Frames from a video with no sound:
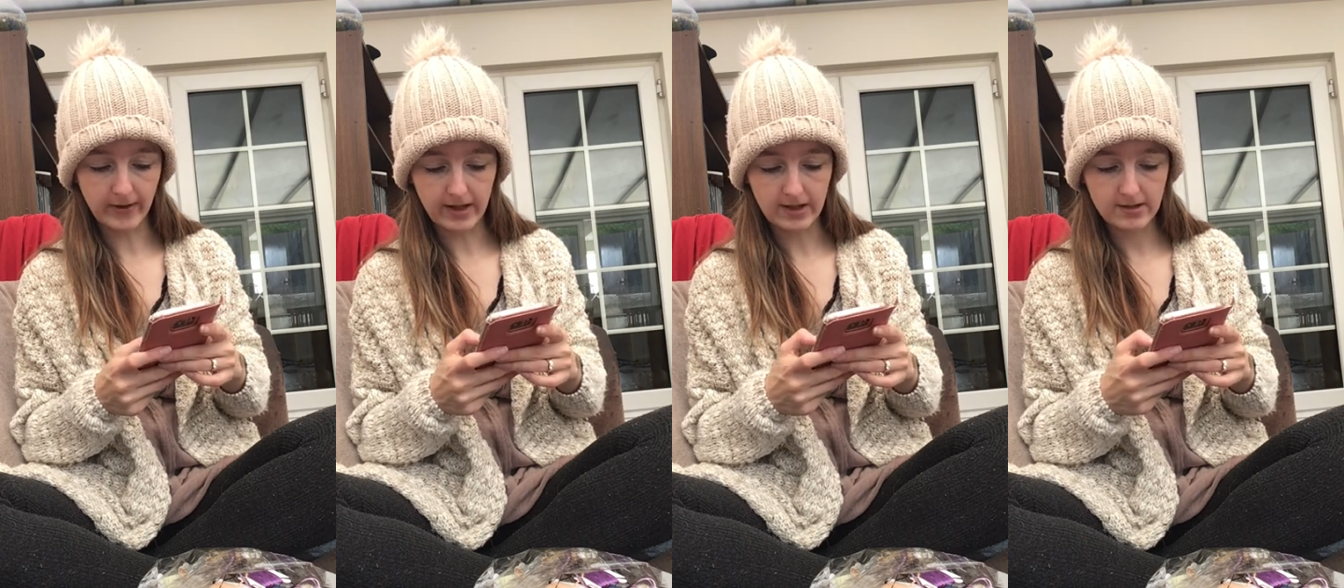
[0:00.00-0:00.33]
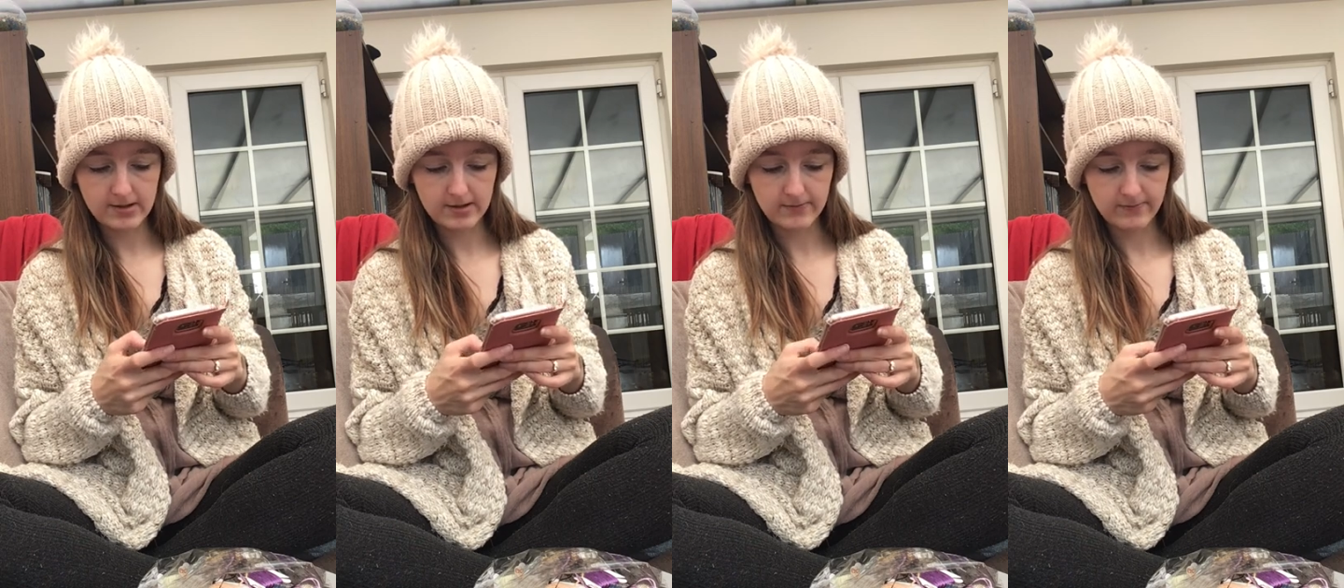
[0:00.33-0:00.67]

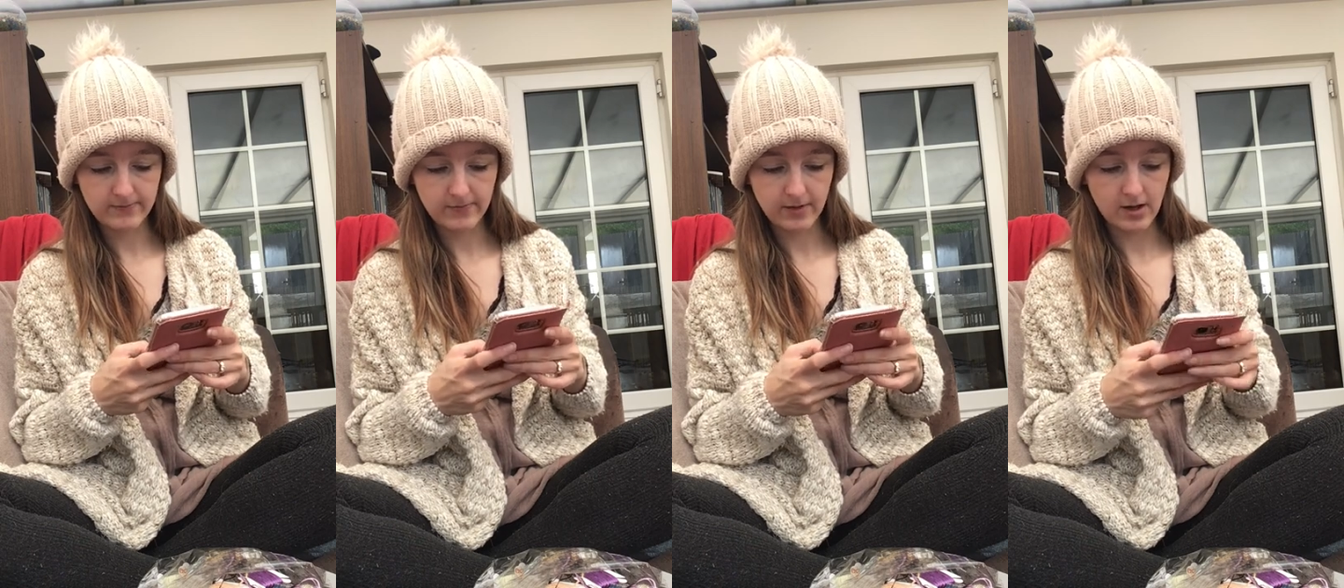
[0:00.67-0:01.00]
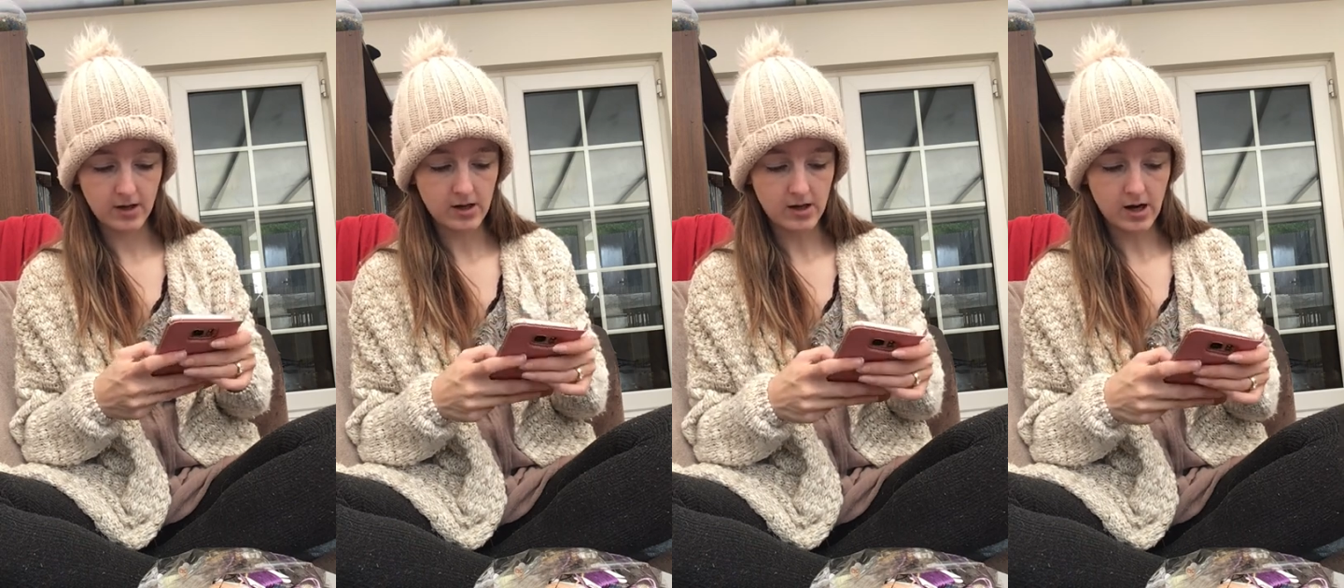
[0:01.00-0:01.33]
paid.
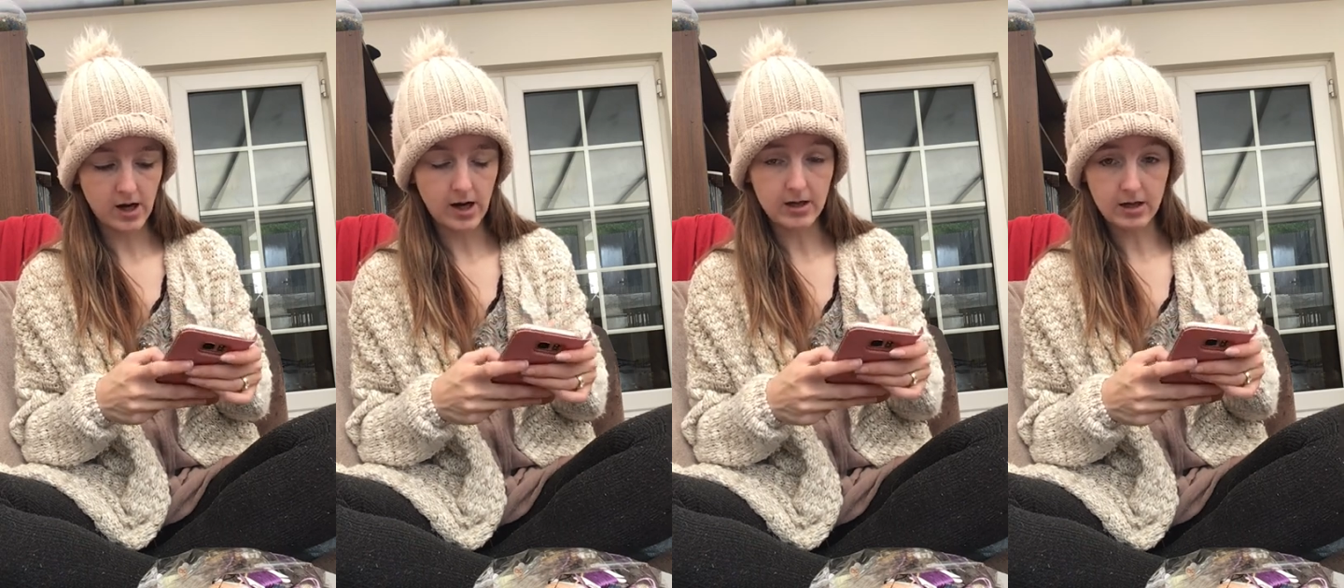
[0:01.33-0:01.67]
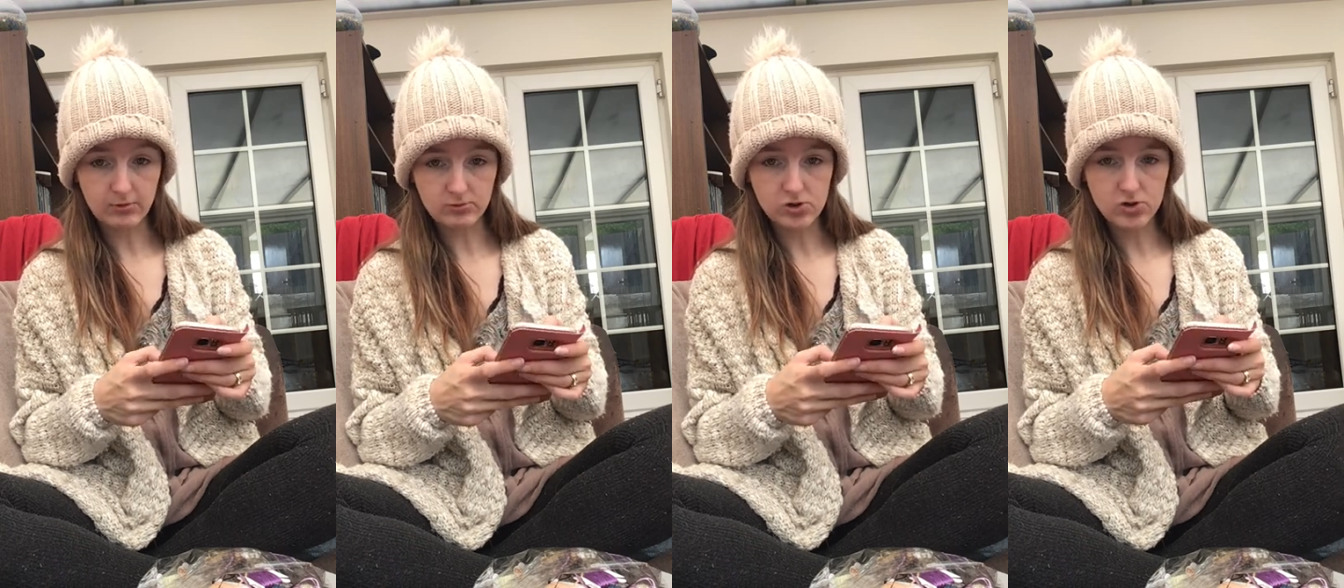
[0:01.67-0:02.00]
And
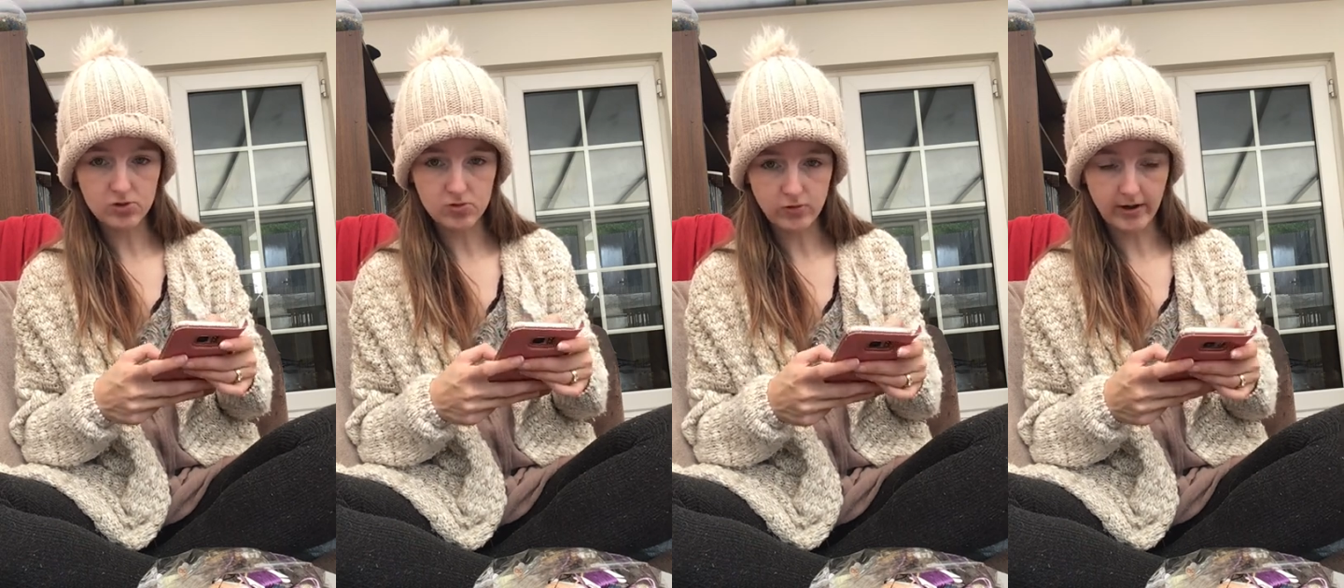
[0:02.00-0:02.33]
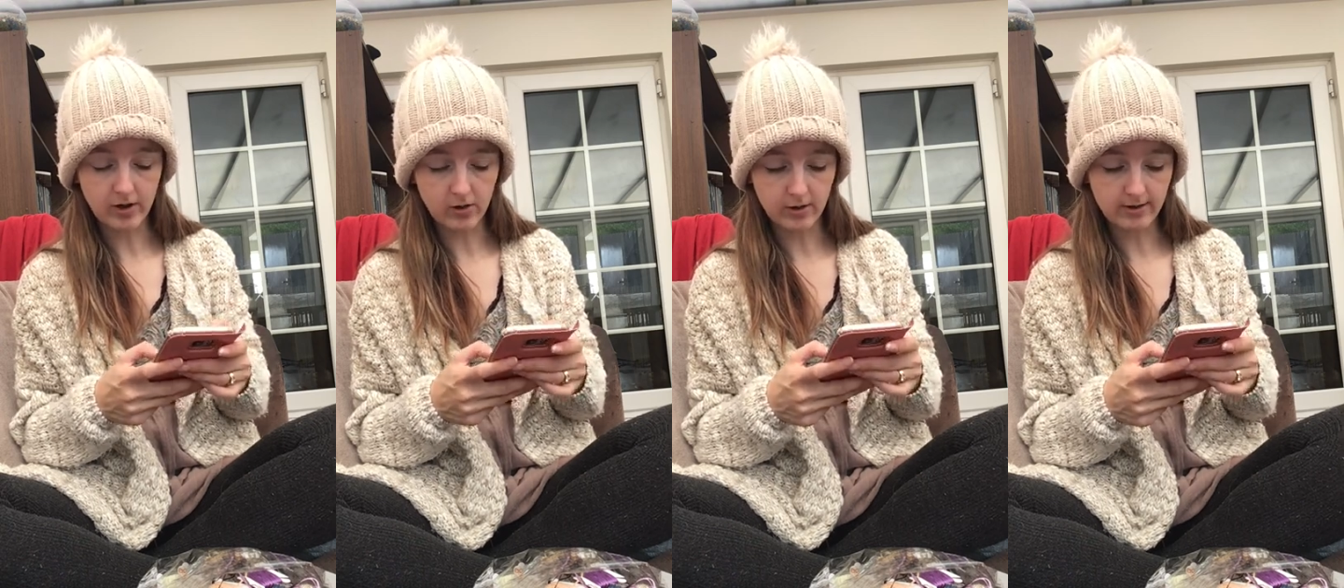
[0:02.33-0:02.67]
I was
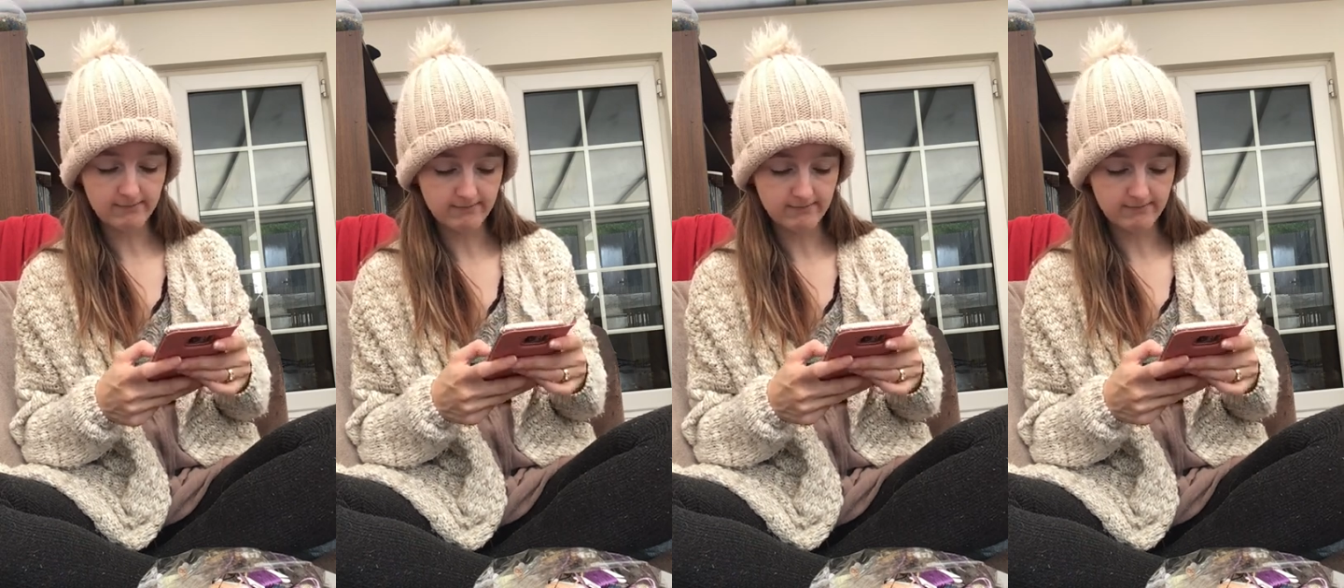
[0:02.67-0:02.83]
straight on it.